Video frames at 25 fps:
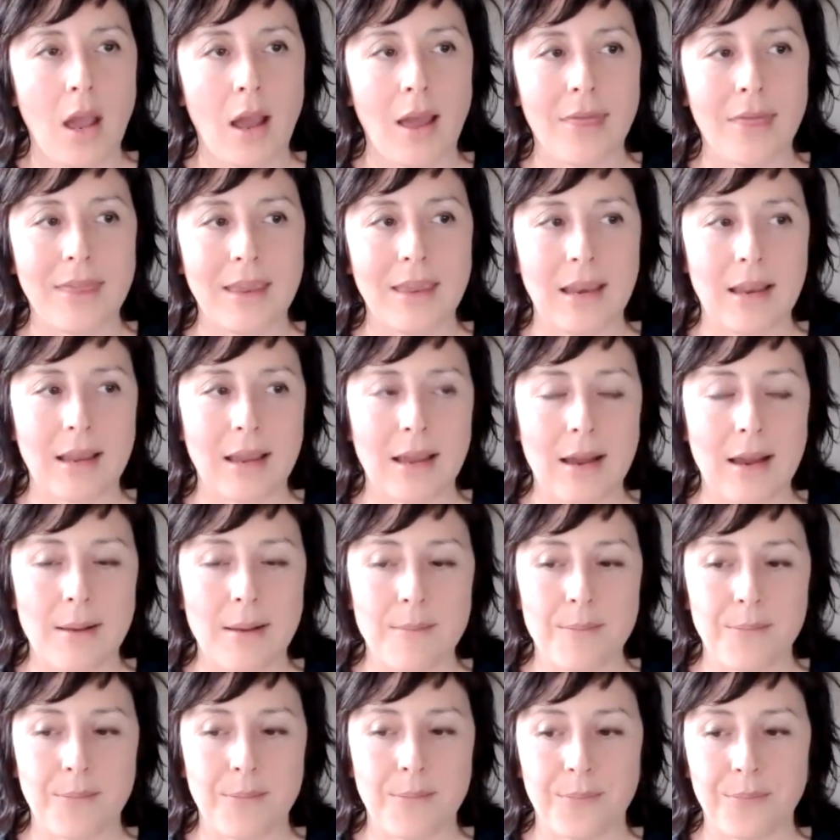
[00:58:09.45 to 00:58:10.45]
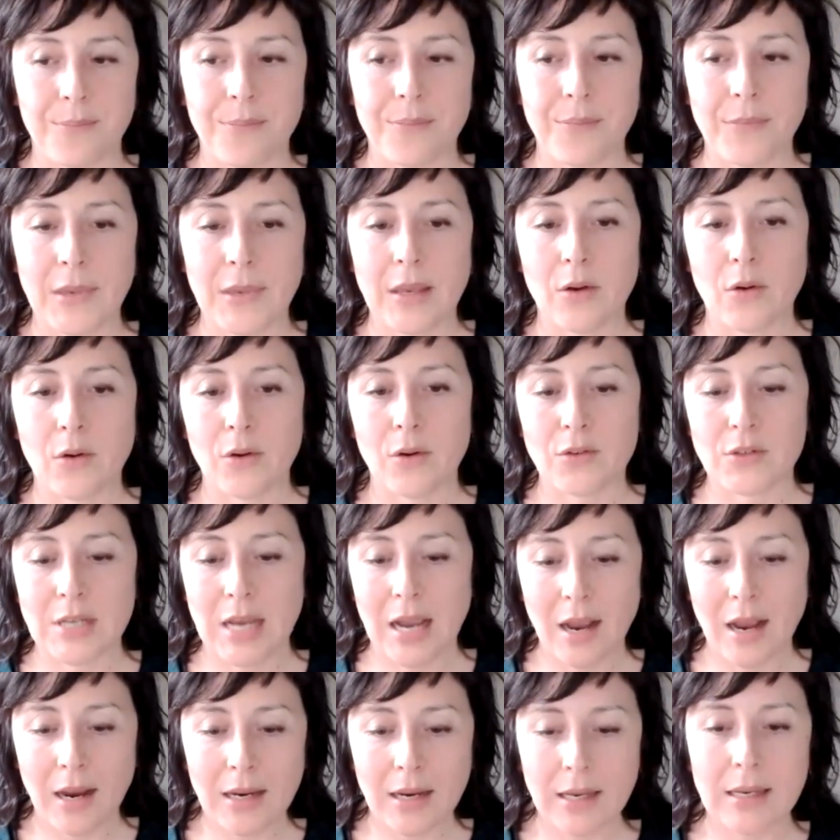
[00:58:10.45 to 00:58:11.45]
i think um, you know
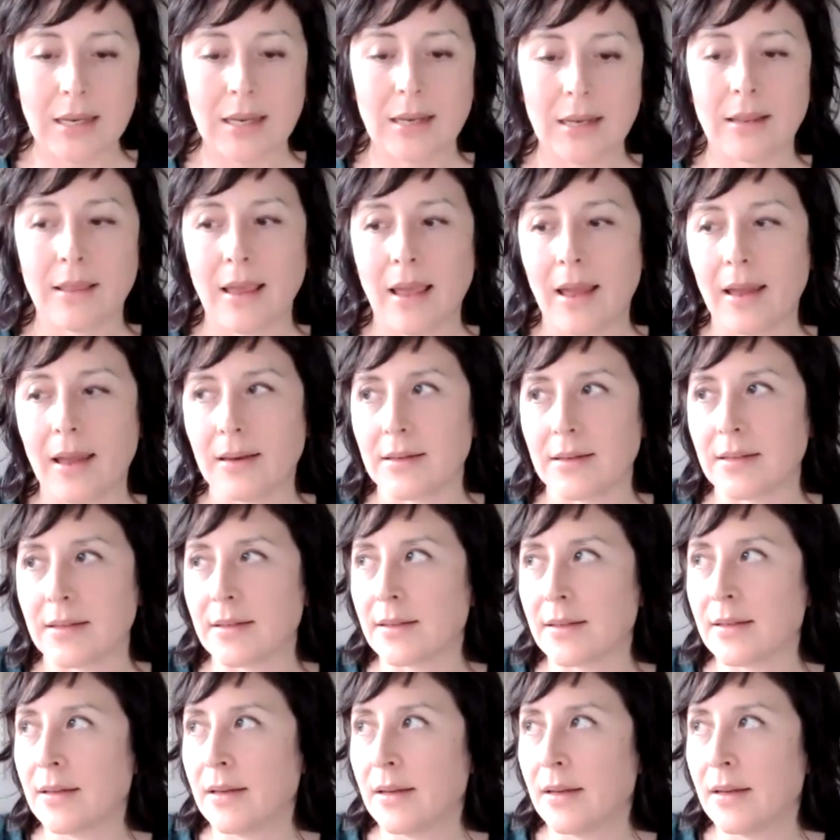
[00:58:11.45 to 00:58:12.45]
targeting that